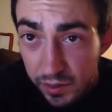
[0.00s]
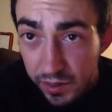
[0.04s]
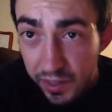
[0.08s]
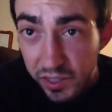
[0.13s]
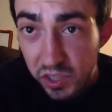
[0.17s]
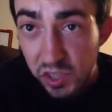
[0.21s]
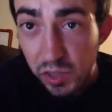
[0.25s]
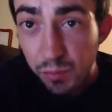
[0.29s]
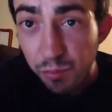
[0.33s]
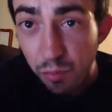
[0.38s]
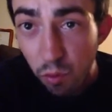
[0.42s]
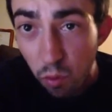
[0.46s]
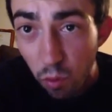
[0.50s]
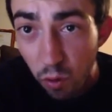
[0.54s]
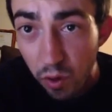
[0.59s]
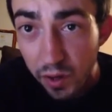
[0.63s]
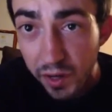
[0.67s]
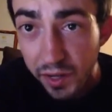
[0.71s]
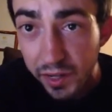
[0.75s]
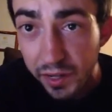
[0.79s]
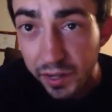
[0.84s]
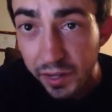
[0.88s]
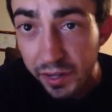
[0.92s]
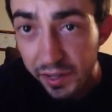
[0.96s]
is
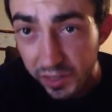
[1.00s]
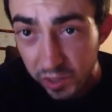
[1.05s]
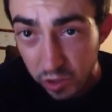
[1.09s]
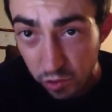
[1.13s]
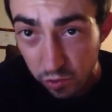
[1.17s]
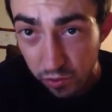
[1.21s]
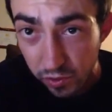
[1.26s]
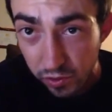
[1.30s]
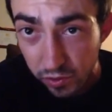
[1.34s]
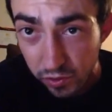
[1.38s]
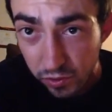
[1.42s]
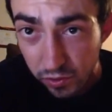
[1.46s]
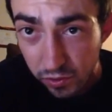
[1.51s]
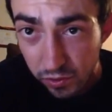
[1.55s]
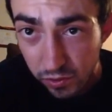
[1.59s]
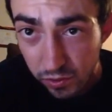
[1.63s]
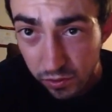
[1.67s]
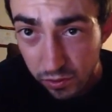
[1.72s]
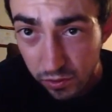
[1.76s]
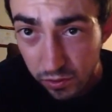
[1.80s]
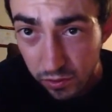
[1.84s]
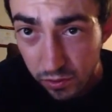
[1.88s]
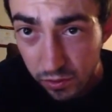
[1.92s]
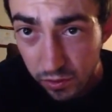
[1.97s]
supporting Israel.
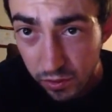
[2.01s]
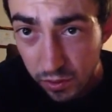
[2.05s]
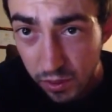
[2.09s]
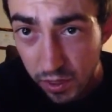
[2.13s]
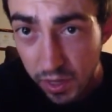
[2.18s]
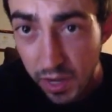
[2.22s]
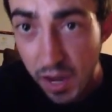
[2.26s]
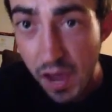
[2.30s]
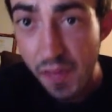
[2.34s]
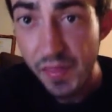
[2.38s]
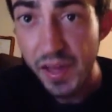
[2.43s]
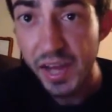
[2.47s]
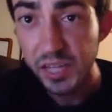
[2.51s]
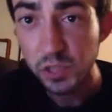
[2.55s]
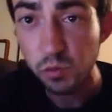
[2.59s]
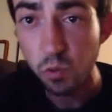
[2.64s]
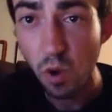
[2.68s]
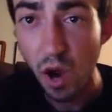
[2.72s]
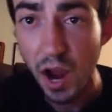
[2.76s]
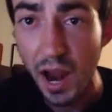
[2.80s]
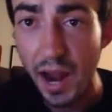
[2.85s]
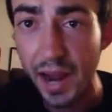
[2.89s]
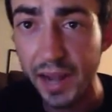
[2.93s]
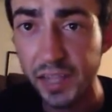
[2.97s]
And that's
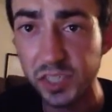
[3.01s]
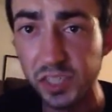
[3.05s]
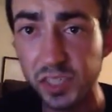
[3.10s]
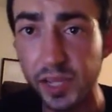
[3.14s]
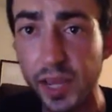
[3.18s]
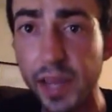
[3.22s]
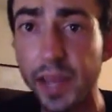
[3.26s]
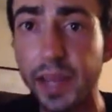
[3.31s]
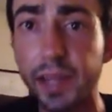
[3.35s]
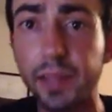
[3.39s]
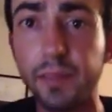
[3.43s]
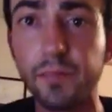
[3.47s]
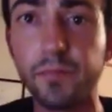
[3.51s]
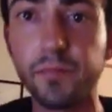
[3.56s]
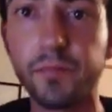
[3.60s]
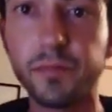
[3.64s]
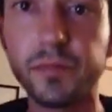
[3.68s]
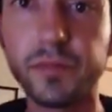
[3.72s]
why I say,